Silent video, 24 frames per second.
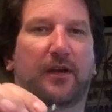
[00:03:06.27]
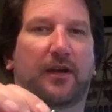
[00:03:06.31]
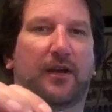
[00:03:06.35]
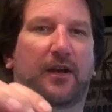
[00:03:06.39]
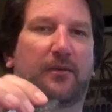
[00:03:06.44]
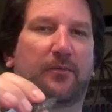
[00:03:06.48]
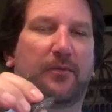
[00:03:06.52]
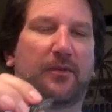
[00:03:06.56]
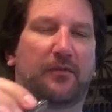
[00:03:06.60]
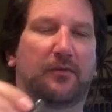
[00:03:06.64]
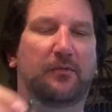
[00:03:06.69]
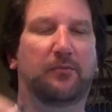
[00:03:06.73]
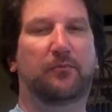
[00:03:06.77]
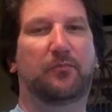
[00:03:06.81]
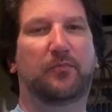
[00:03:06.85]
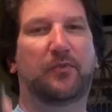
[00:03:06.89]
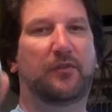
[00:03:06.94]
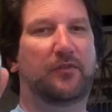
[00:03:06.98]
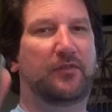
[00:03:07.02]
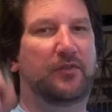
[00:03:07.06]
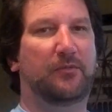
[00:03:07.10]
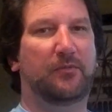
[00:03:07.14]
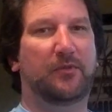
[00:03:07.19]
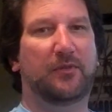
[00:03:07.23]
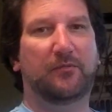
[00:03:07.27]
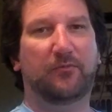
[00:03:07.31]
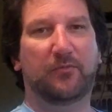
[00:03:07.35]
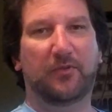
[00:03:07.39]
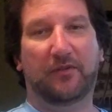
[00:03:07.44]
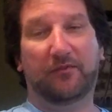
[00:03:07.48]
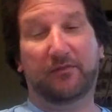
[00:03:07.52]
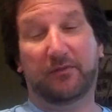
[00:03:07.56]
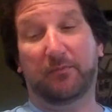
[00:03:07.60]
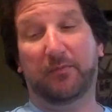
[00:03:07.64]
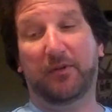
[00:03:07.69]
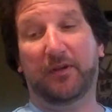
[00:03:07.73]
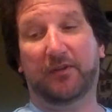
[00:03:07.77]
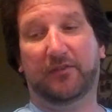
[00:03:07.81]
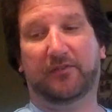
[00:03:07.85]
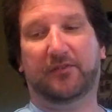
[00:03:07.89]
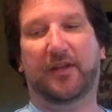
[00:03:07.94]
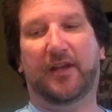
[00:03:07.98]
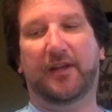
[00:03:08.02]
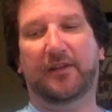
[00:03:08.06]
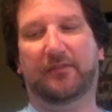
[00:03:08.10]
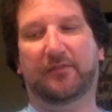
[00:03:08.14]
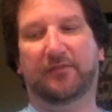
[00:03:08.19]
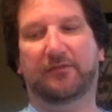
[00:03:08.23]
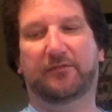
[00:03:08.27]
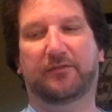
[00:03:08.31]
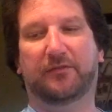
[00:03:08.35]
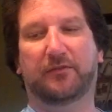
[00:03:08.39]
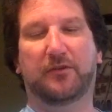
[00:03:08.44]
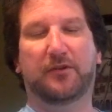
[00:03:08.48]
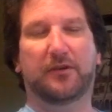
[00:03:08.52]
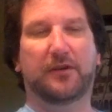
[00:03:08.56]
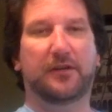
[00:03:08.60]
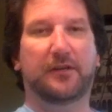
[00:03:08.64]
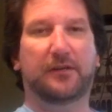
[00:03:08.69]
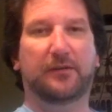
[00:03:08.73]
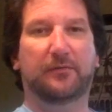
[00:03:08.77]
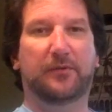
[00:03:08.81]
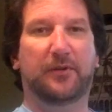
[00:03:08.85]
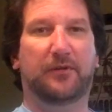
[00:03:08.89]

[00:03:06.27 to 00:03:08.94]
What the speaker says: We have the biggest tides in Florida.